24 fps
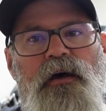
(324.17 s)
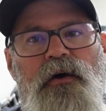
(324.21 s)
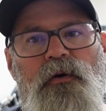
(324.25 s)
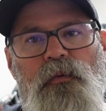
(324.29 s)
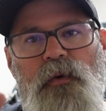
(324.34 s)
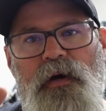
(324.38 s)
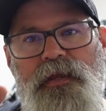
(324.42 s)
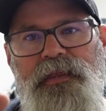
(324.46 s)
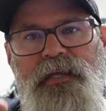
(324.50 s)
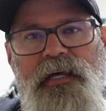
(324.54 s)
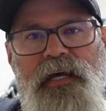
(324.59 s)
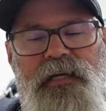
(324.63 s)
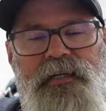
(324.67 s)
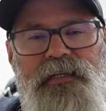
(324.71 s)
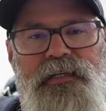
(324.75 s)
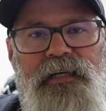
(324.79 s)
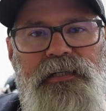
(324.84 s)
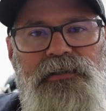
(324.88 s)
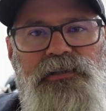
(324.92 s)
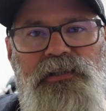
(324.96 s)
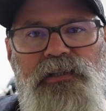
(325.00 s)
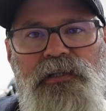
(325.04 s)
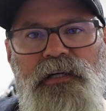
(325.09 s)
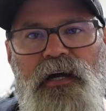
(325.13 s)
with the
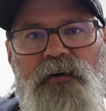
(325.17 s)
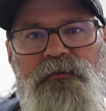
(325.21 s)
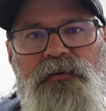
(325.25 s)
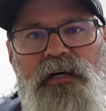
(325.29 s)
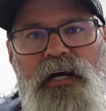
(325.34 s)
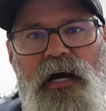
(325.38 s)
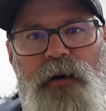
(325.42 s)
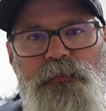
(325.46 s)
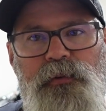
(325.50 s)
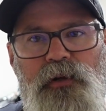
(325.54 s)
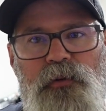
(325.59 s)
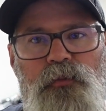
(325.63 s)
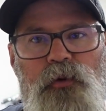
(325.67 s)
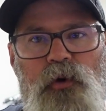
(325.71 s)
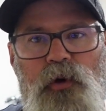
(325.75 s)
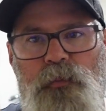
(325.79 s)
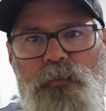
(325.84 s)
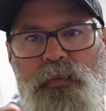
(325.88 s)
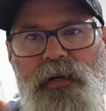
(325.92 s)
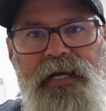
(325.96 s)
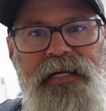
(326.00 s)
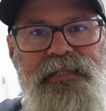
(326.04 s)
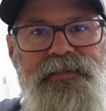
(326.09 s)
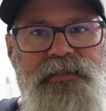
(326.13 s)
addition of a couple of more
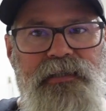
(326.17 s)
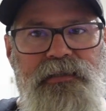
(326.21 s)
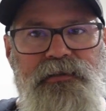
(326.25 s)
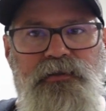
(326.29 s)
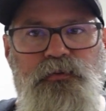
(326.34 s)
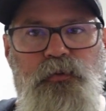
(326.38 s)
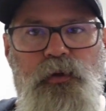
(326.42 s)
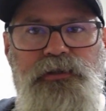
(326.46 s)
pieces,